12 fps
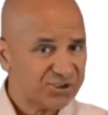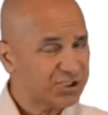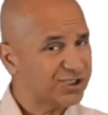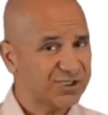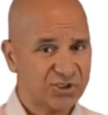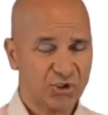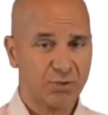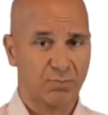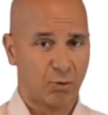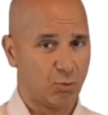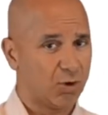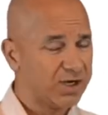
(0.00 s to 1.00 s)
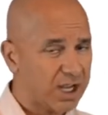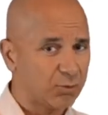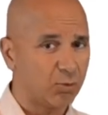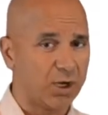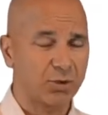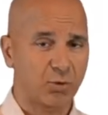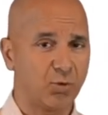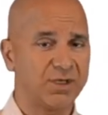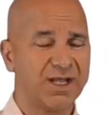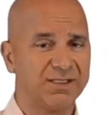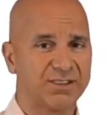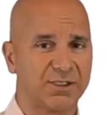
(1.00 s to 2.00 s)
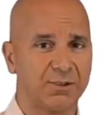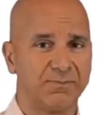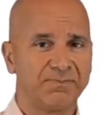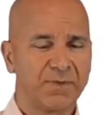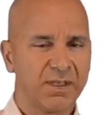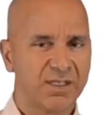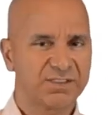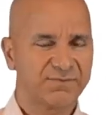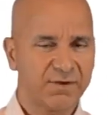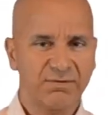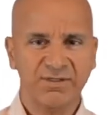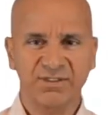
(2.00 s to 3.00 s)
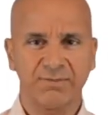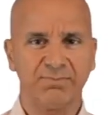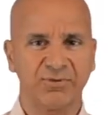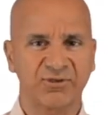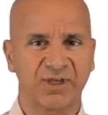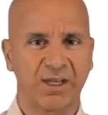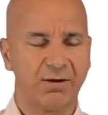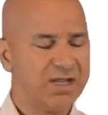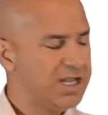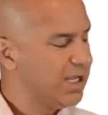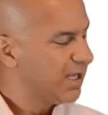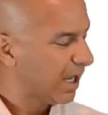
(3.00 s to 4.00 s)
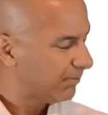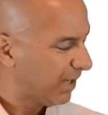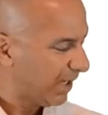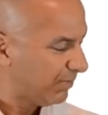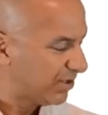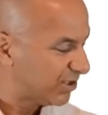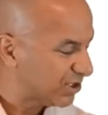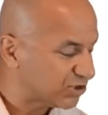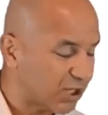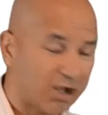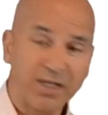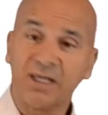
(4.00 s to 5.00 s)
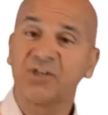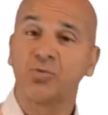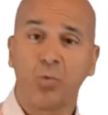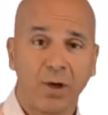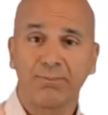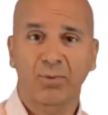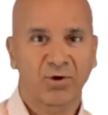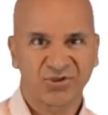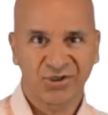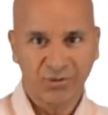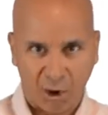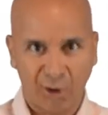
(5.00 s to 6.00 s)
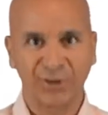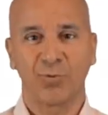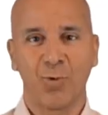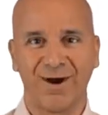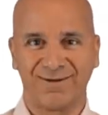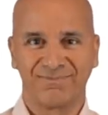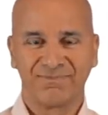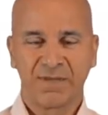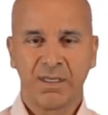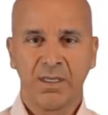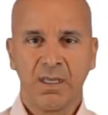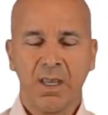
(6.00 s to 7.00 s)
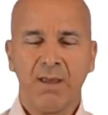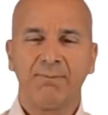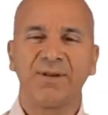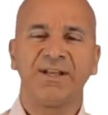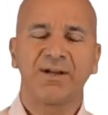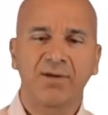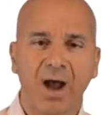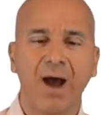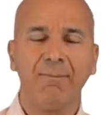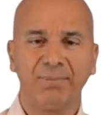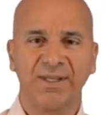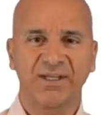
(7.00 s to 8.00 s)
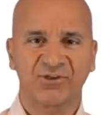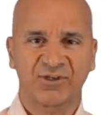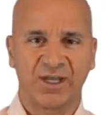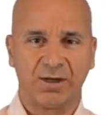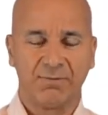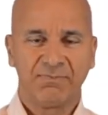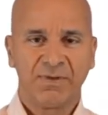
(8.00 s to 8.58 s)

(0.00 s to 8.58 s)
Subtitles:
to consumer, one-on-one or one-on-two, it's a very simple sale, and maybe this is one person all in one. But in a complex sale,